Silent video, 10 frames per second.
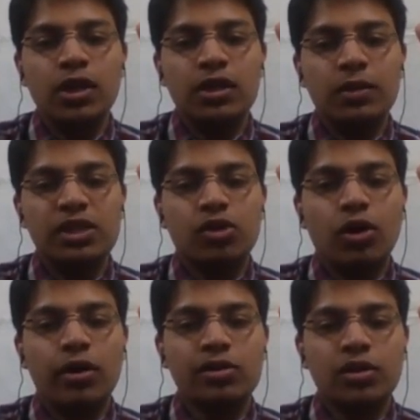the
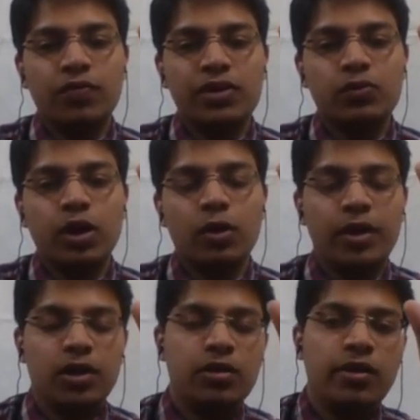misconducts of its
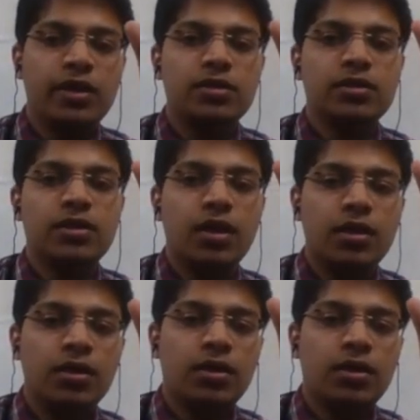workmen. And the reasons are,